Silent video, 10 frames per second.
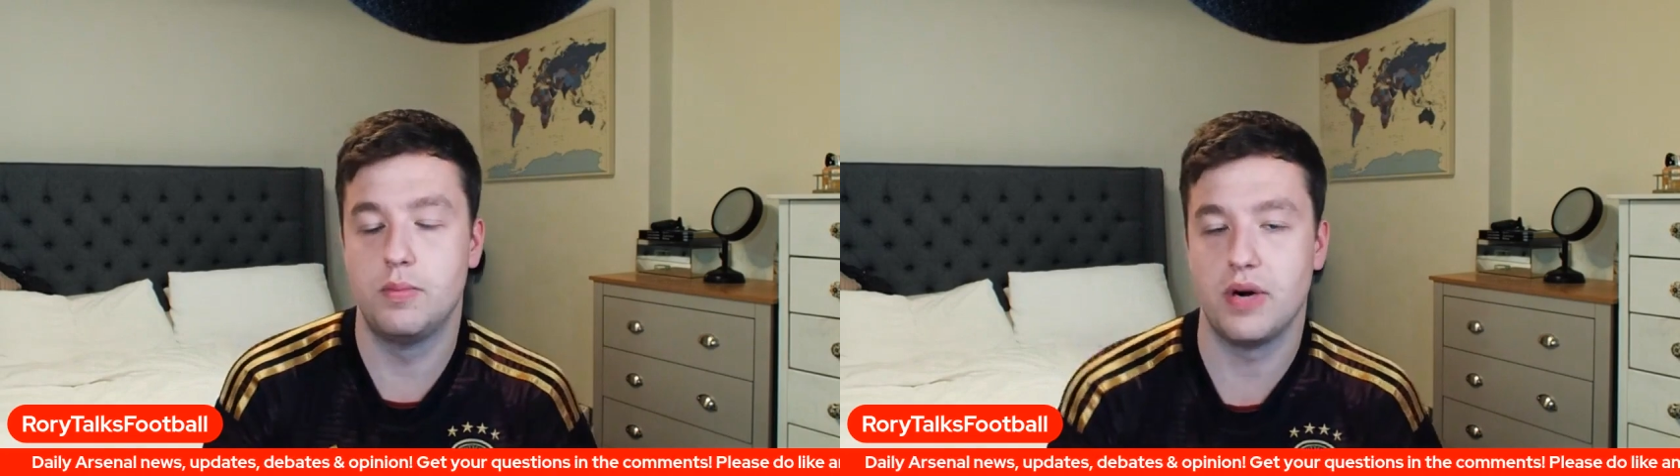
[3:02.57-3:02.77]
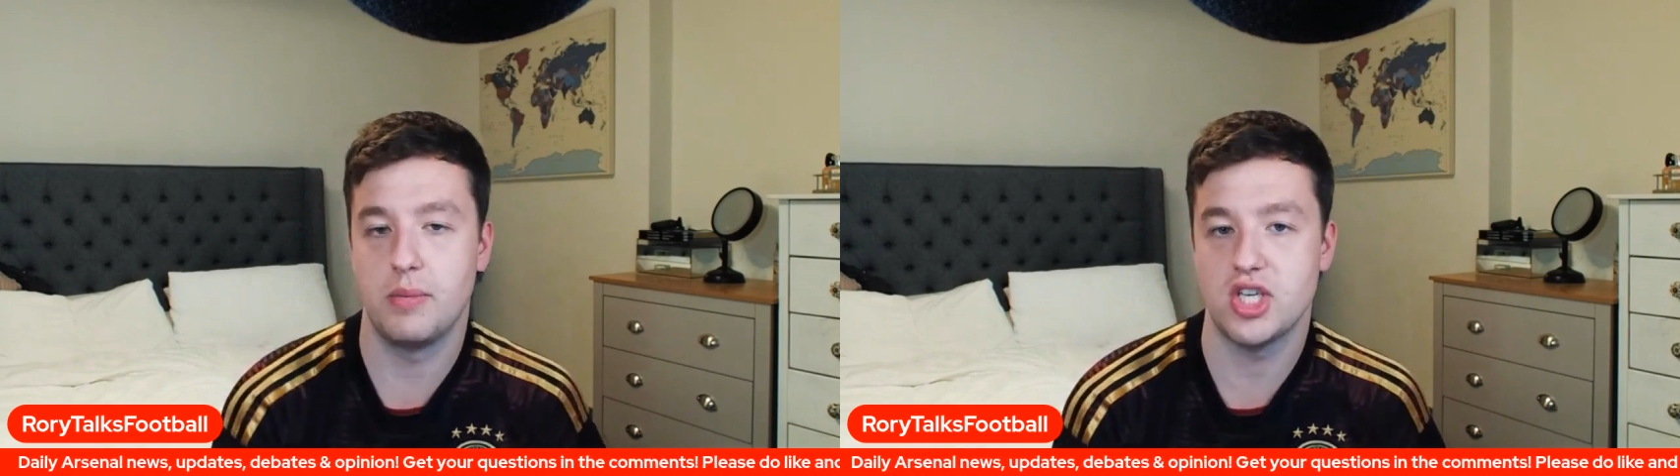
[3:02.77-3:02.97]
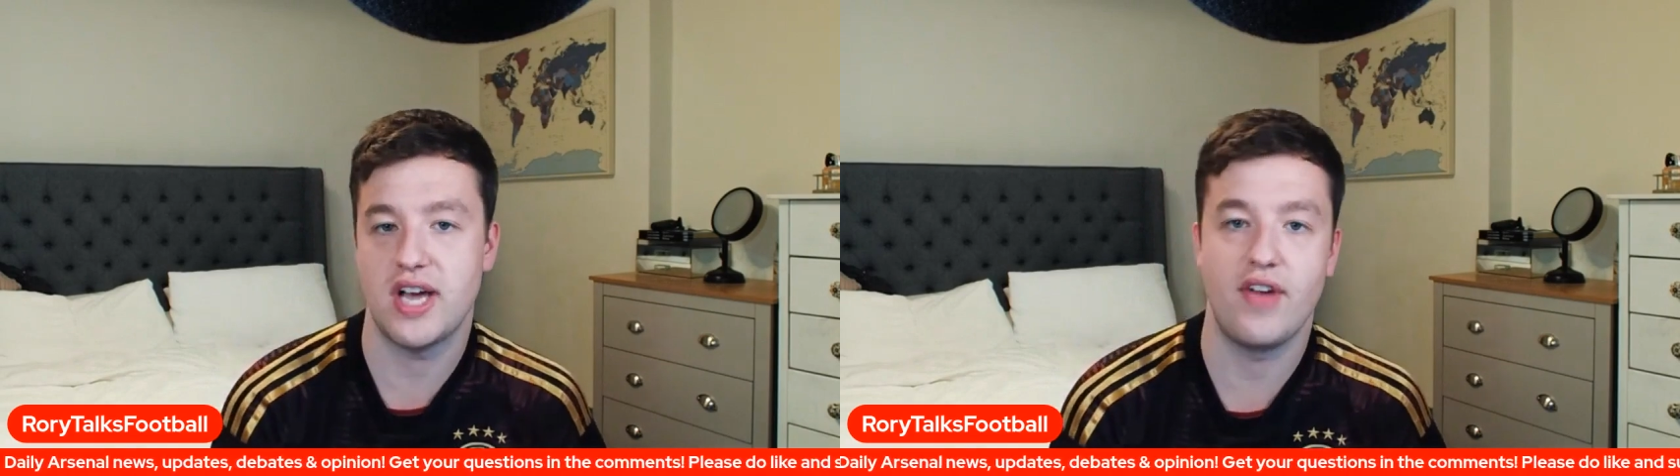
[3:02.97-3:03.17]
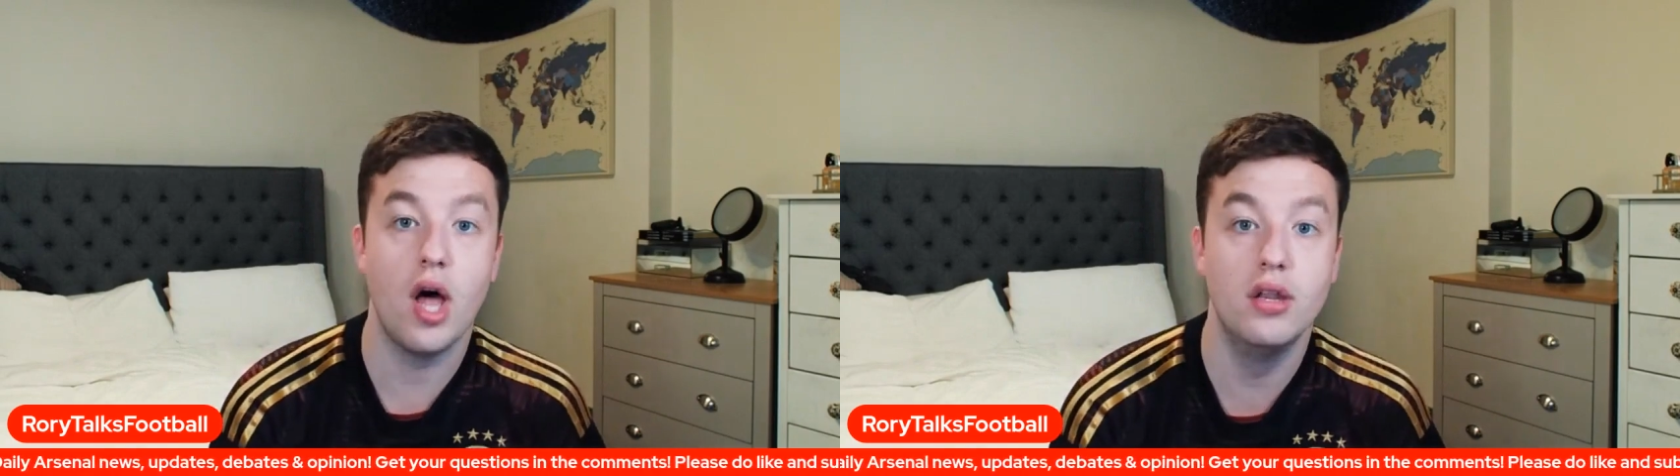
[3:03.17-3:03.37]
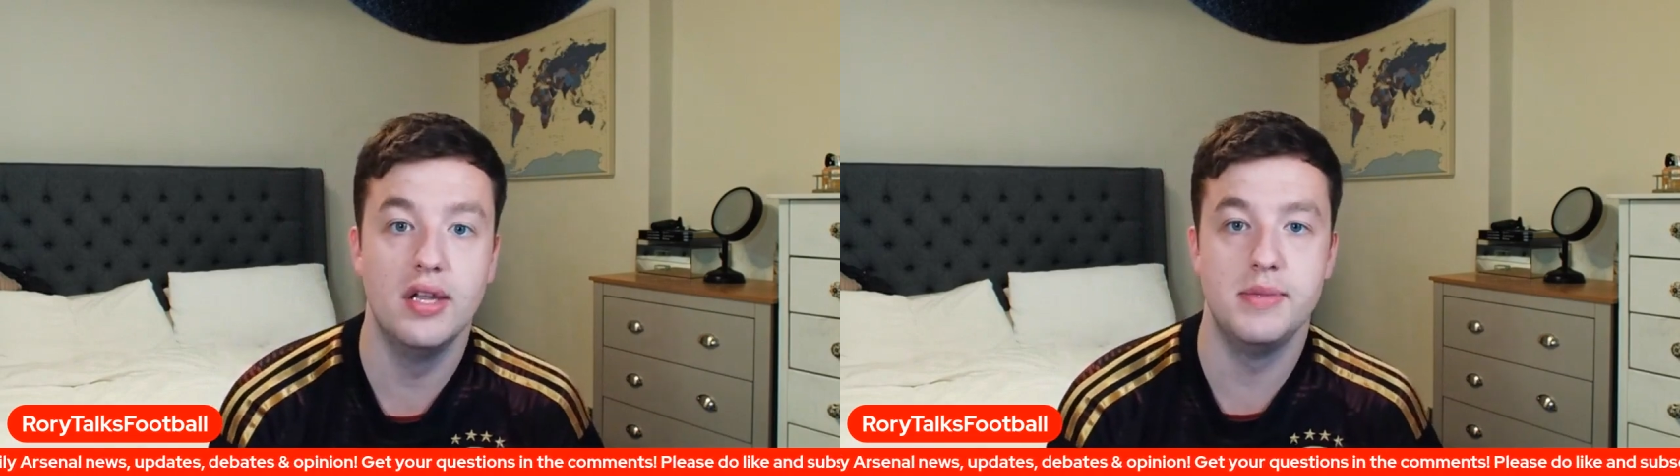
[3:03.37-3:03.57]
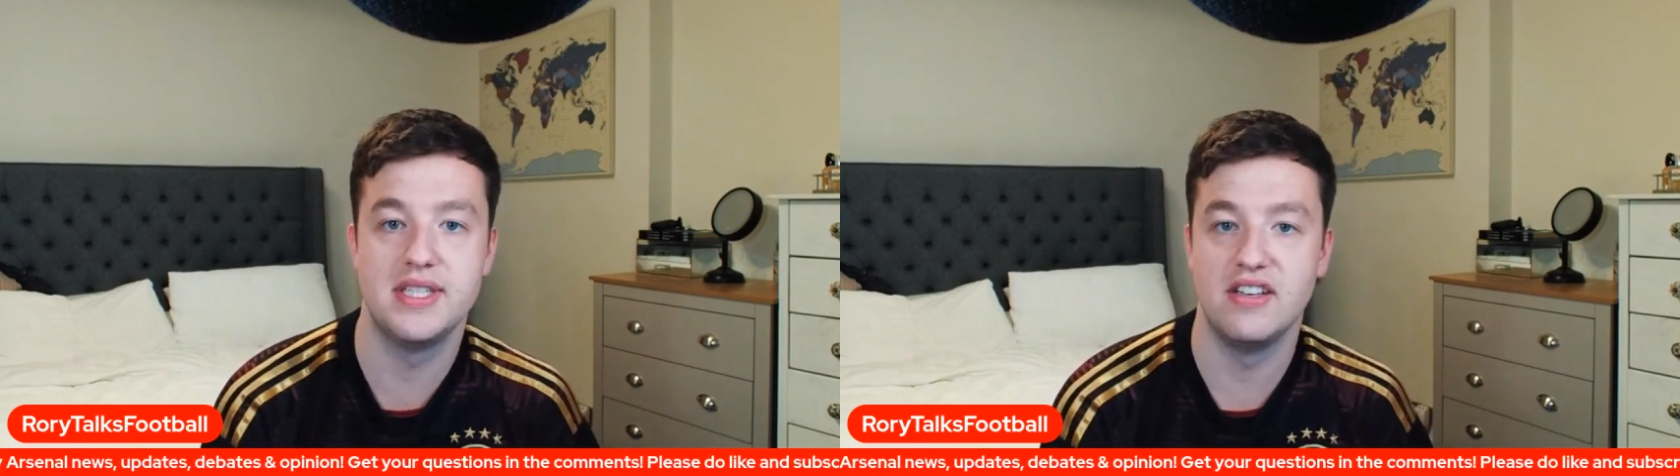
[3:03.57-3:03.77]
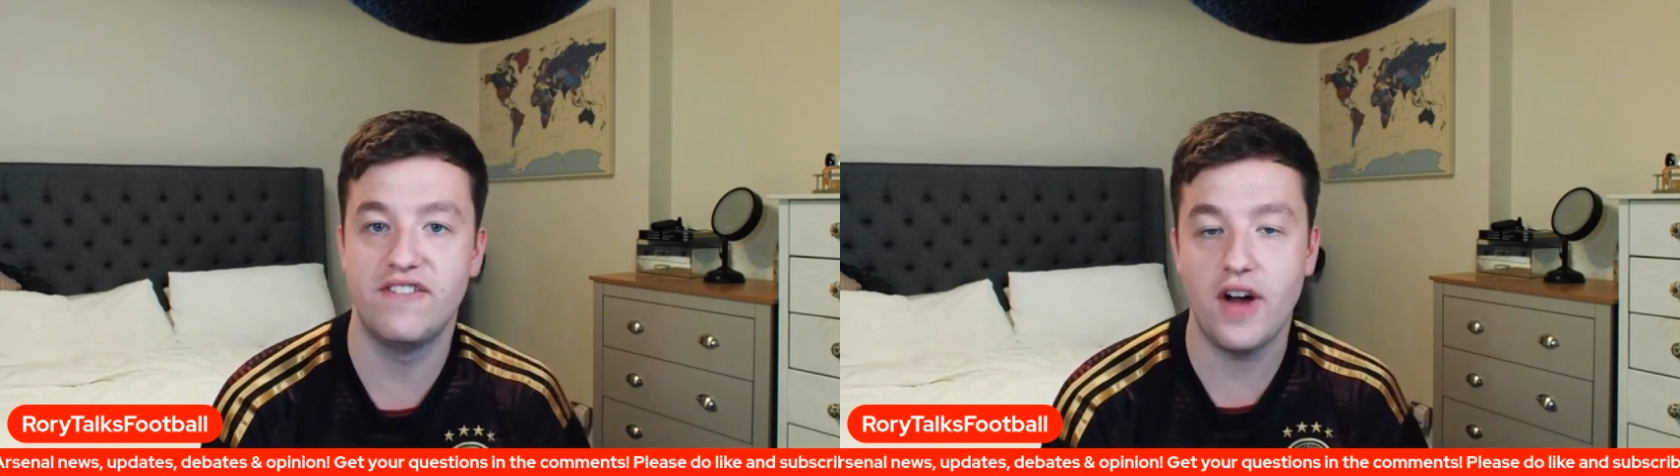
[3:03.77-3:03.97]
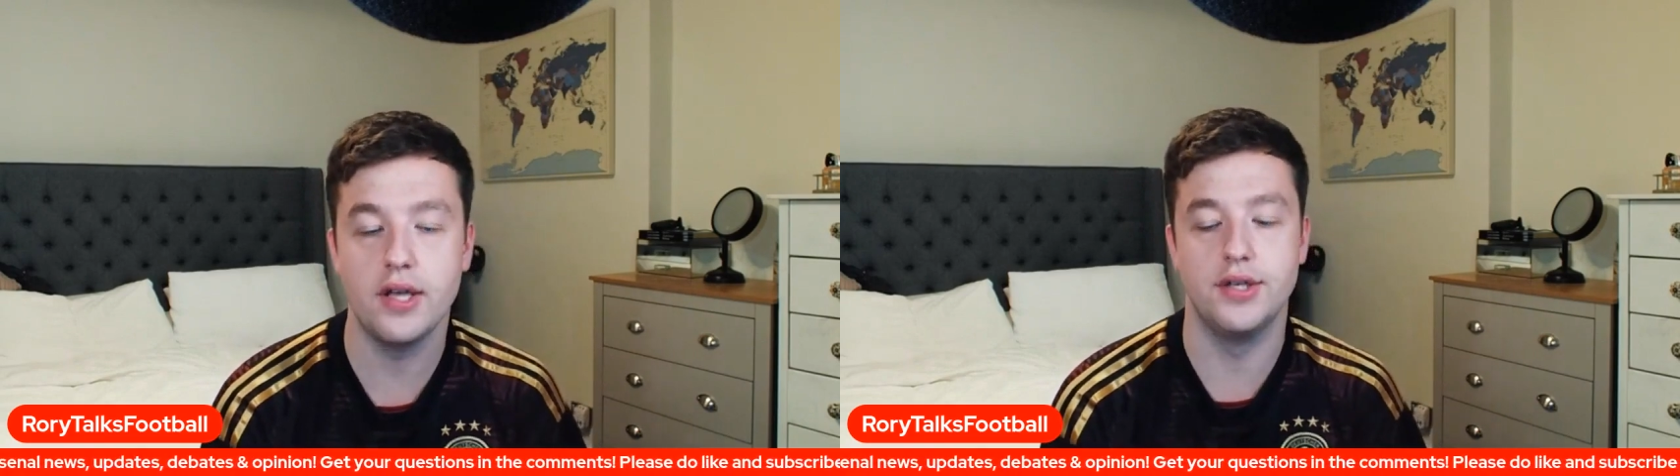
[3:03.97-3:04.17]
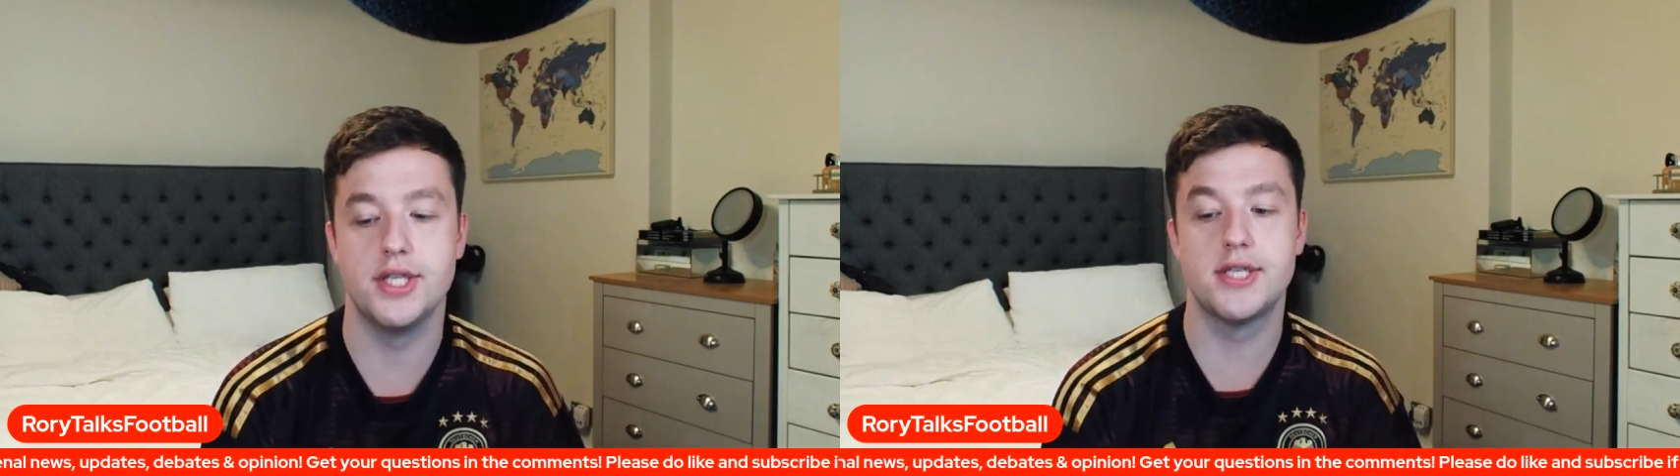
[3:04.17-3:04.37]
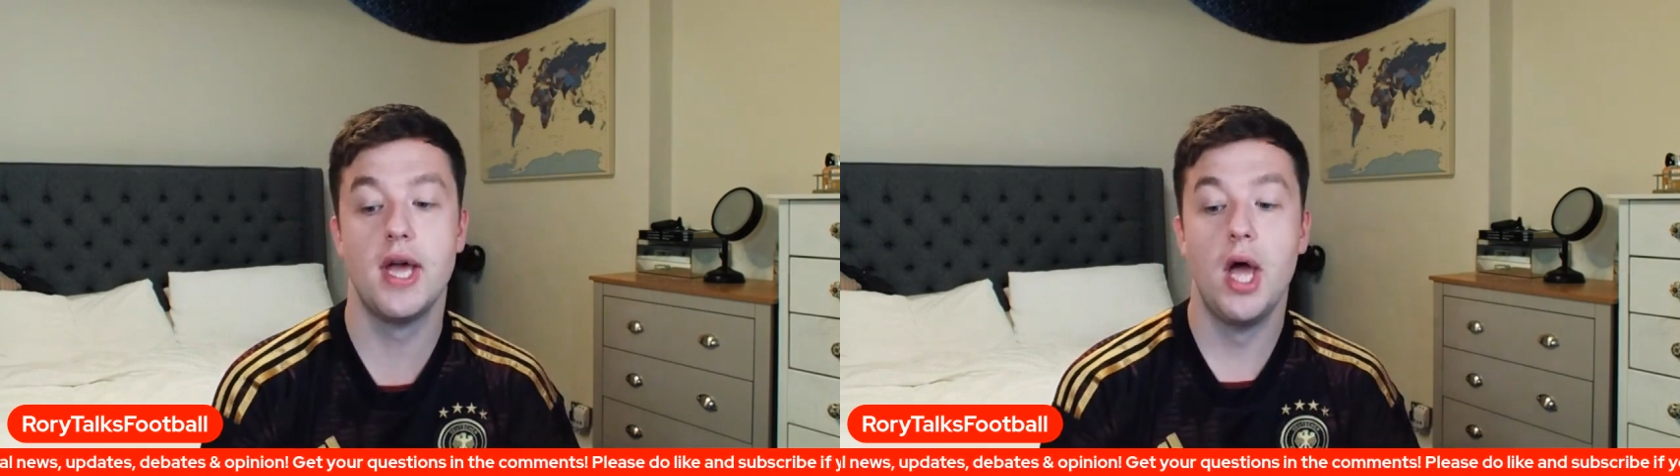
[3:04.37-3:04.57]
pretty much have unlimited
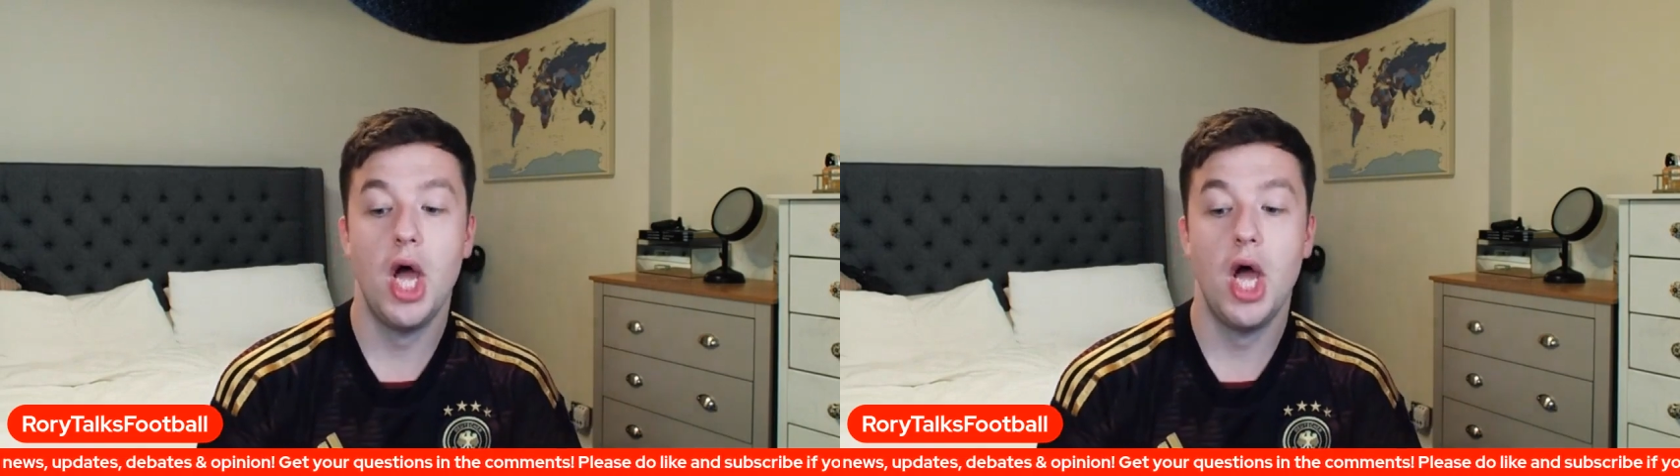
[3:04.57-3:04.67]
funds.